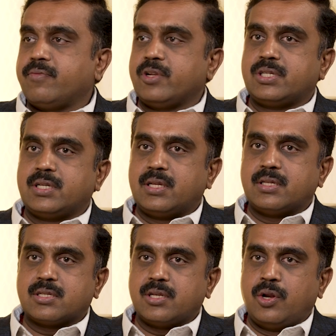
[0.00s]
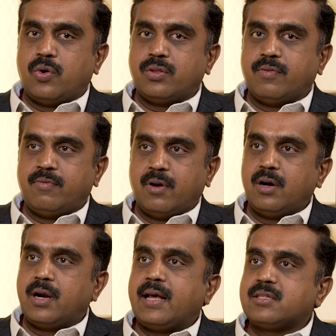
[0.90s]
Which is, the
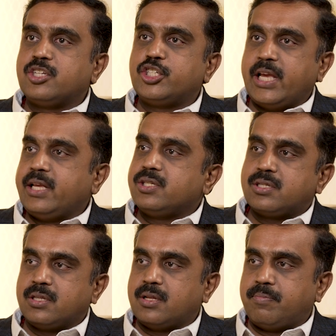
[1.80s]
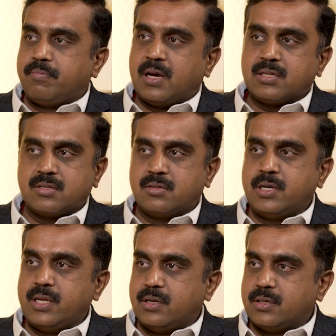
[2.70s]
world hasn't changed in the past
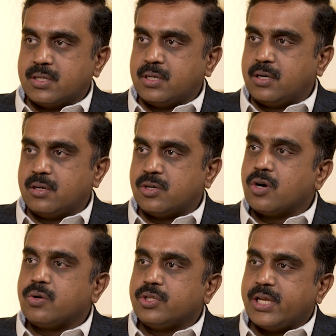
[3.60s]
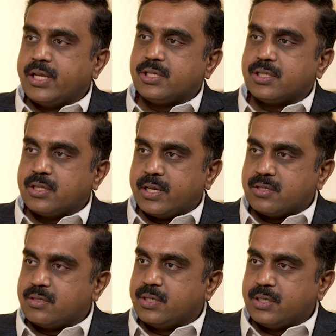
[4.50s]
30 years, and it's not going to change in the
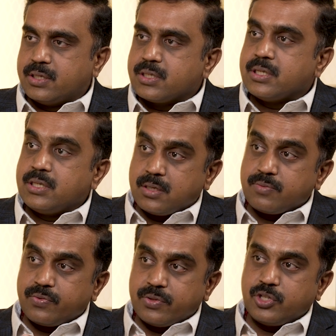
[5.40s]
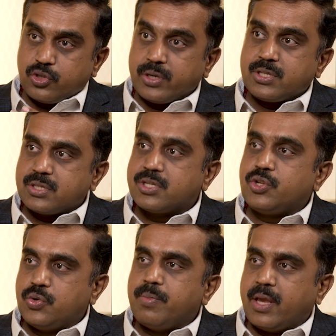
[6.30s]
next 30 years in terms of the choices
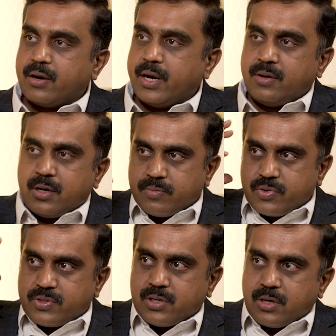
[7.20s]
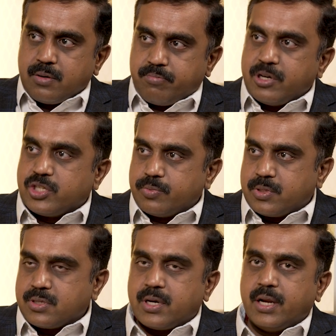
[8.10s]
that you make, right? In terms of certain
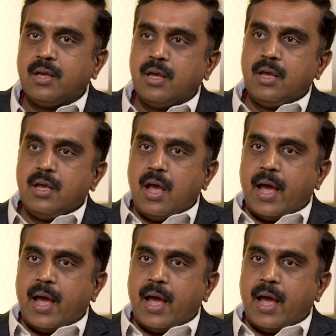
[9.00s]
principles, right? Okay.